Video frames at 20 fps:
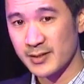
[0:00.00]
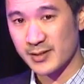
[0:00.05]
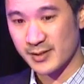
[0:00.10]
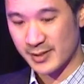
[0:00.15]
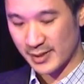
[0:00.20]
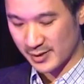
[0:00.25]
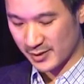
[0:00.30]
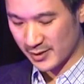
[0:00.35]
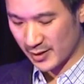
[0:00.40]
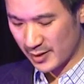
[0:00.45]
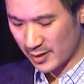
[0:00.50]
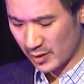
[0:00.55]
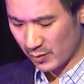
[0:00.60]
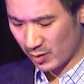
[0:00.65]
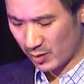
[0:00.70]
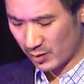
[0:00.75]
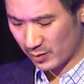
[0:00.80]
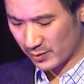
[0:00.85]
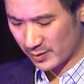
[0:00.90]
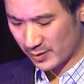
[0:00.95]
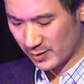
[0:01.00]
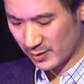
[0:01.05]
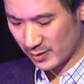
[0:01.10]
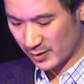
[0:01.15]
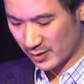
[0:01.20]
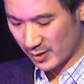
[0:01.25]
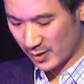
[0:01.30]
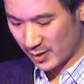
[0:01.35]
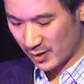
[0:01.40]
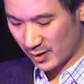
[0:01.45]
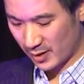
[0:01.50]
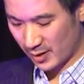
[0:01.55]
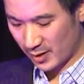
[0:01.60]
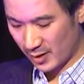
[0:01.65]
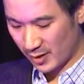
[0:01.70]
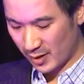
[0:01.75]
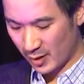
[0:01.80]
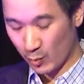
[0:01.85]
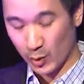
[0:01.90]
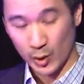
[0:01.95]
to 16-year-olds,
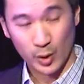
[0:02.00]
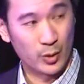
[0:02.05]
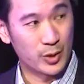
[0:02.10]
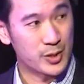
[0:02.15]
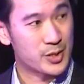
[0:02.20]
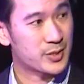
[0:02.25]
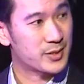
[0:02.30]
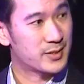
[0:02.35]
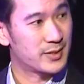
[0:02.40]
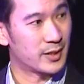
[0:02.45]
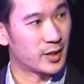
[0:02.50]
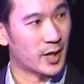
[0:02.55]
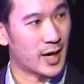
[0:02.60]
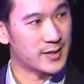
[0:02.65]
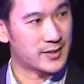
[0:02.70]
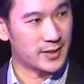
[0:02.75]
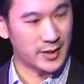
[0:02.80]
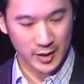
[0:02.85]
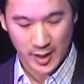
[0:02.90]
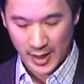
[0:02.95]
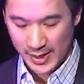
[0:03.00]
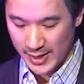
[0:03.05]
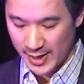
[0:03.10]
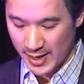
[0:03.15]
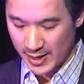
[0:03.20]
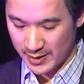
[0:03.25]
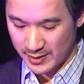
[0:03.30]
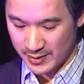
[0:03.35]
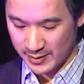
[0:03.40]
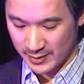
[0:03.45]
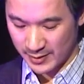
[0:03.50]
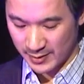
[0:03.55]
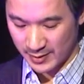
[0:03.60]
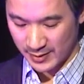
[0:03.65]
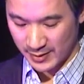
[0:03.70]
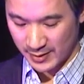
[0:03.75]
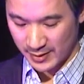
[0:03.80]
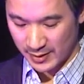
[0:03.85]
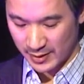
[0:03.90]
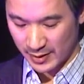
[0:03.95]
were launched in 1998
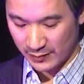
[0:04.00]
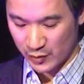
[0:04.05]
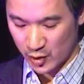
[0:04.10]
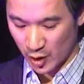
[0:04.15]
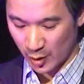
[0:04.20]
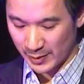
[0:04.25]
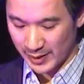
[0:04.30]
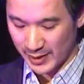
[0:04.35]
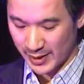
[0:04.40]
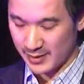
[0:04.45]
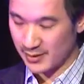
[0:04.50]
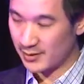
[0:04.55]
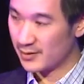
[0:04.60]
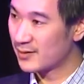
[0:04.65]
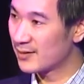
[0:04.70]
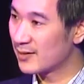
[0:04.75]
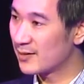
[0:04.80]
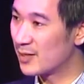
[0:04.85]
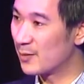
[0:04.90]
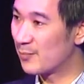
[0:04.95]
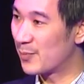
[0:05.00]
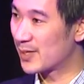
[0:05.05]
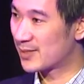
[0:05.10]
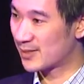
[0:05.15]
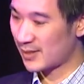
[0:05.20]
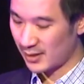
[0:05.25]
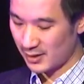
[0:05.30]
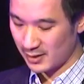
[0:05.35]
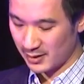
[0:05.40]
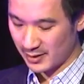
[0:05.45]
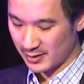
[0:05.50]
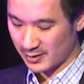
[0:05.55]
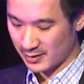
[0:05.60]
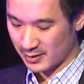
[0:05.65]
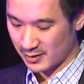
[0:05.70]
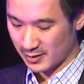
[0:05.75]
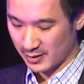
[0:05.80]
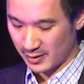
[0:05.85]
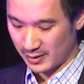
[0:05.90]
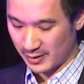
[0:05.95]
and have dominated the bestseller
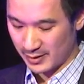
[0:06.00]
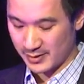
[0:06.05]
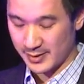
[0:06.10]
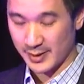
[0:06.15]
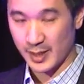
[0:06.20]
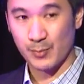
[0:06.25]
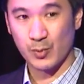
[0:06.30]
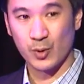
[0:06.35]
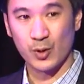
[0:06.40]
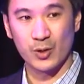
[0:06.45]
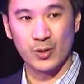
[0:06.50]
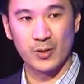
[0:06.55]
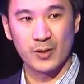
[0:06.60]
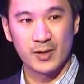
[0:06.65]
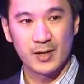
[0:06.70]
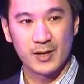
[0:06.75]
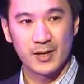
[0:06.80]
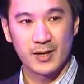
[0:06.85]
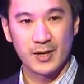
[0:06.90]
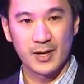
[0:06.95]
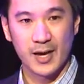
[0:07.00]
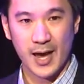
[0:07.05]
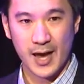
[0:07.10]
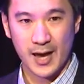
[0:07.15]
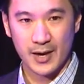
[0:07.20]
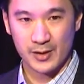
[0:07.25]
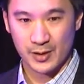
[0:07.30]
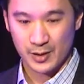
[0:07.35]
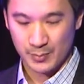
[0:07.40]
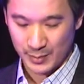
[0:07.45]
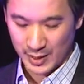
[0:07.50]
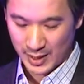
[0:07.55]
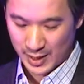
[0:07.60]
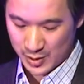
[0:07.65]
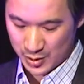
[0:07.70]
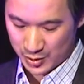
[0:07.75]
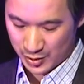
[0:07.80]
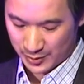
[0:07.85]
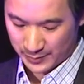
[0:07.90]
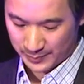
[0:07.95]
lists in Singapore and
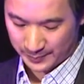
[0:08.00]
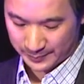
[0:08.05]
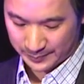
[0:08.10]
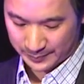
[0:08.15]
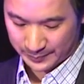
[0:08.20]
Malaysia.